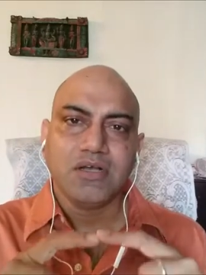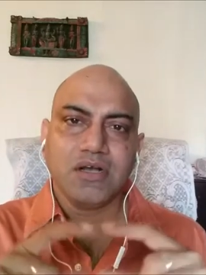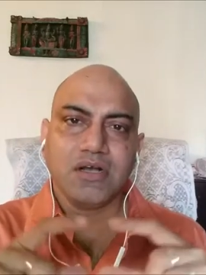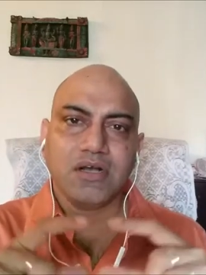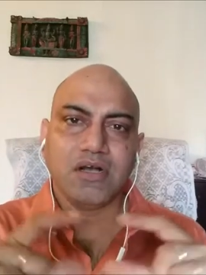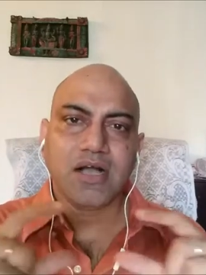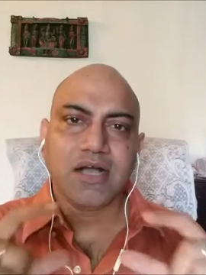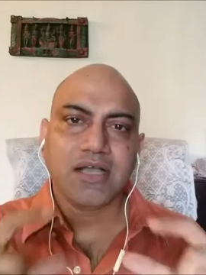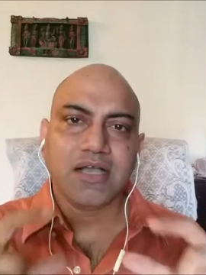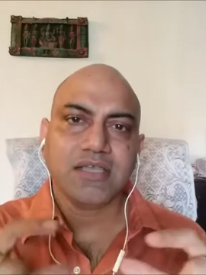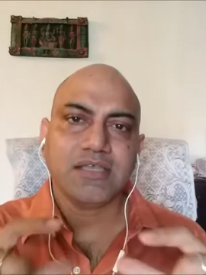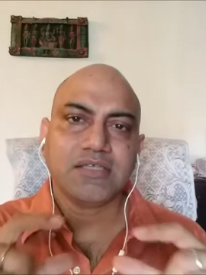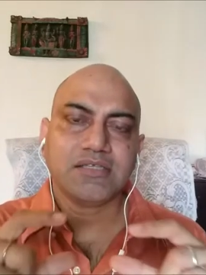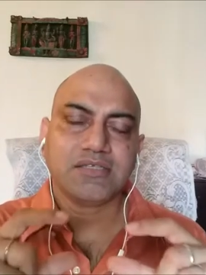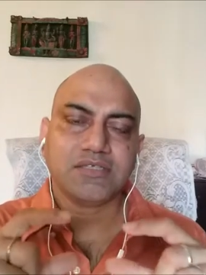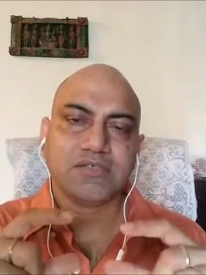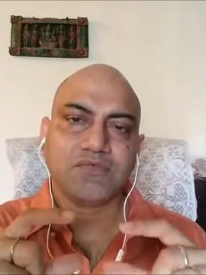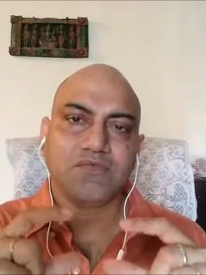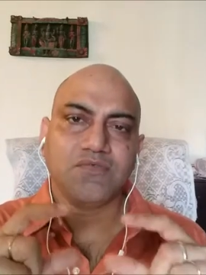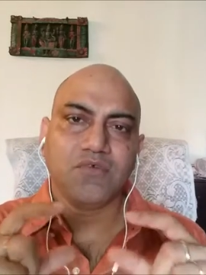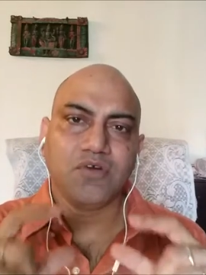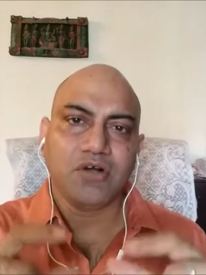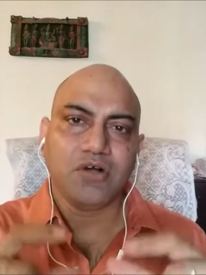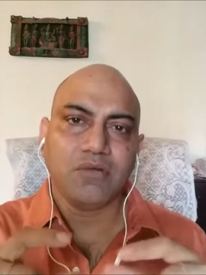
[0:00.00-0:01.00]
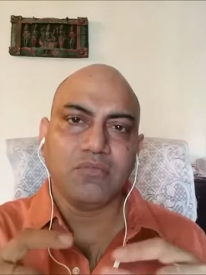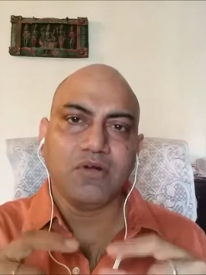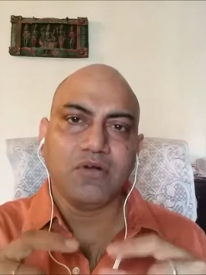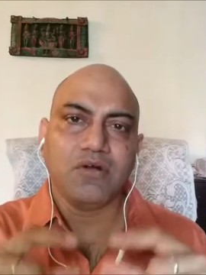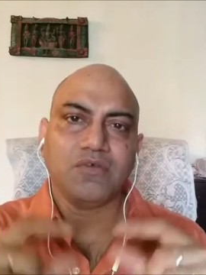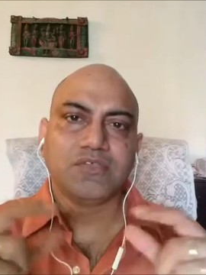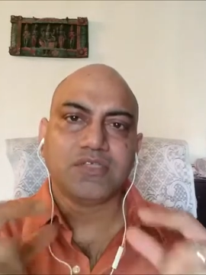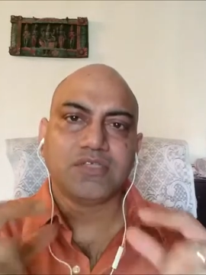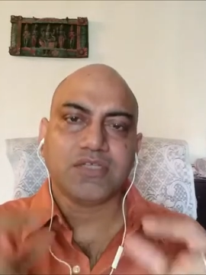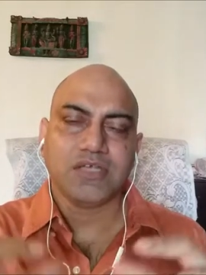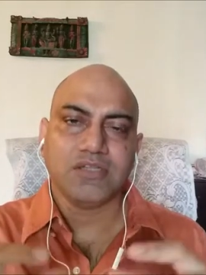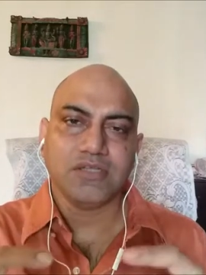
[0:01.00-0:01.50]
a highest form
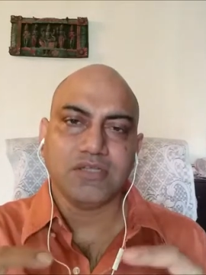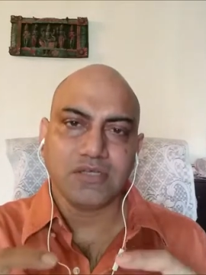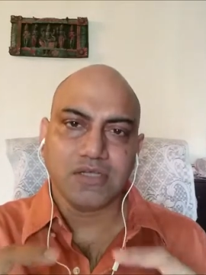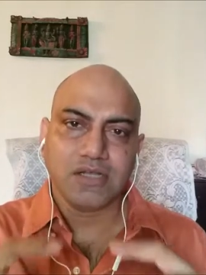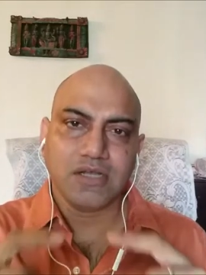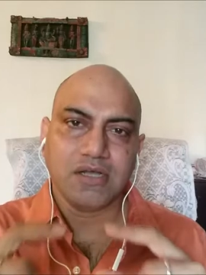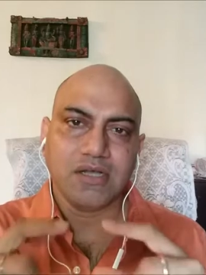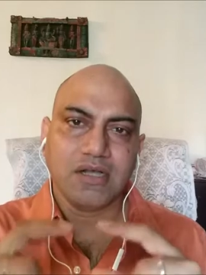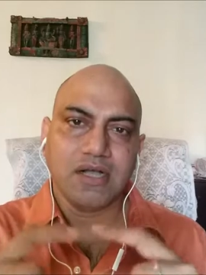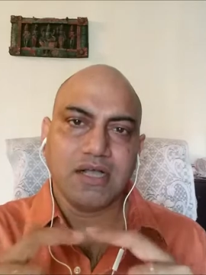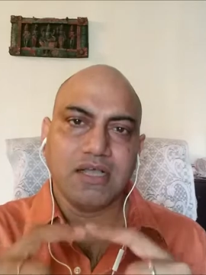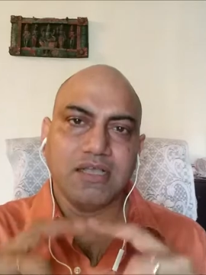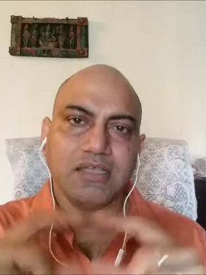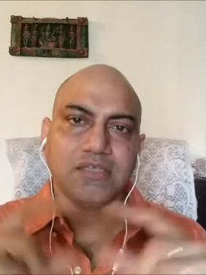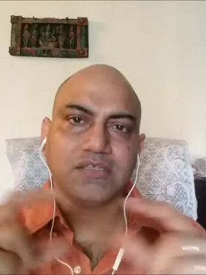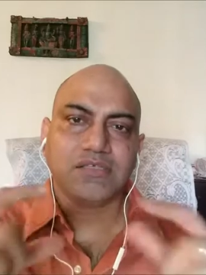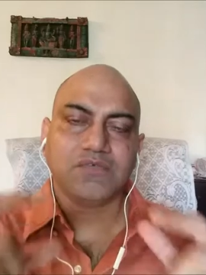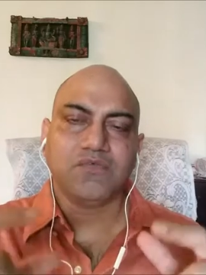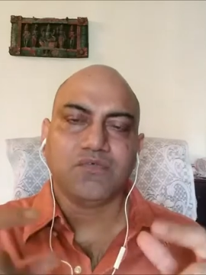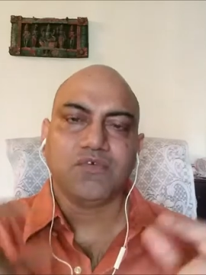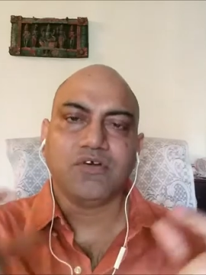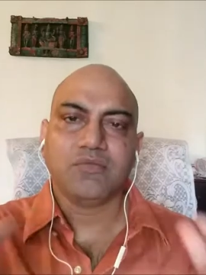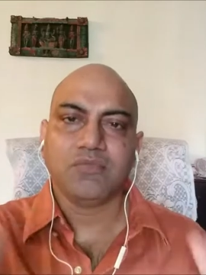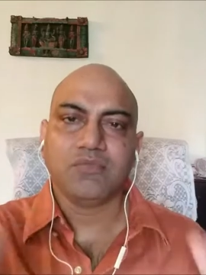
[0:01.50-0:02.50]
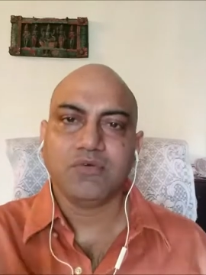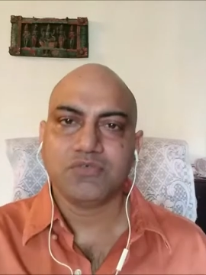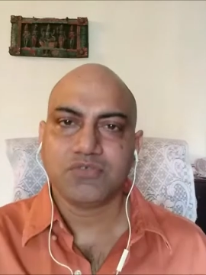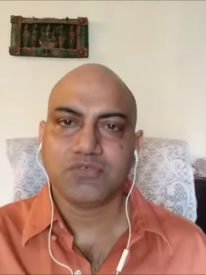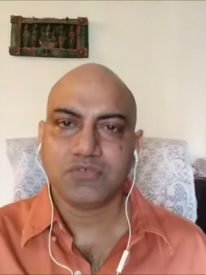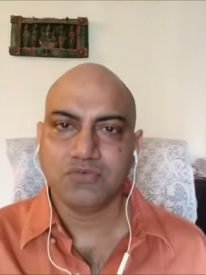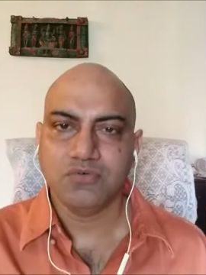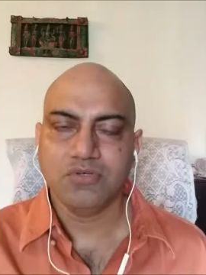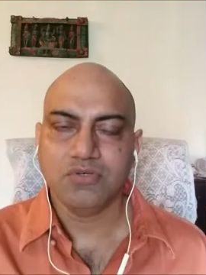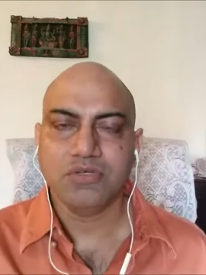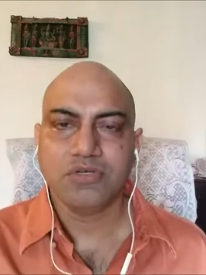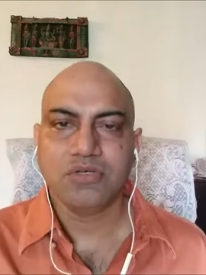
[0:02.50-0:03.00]
of sadhak, a highest form of
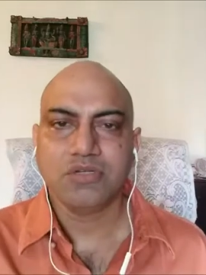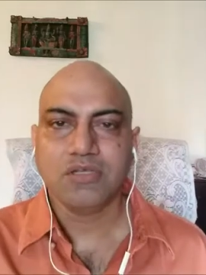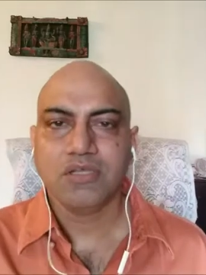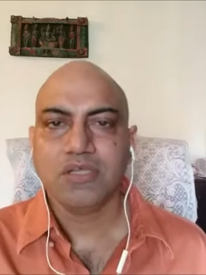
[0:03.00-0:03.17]
student.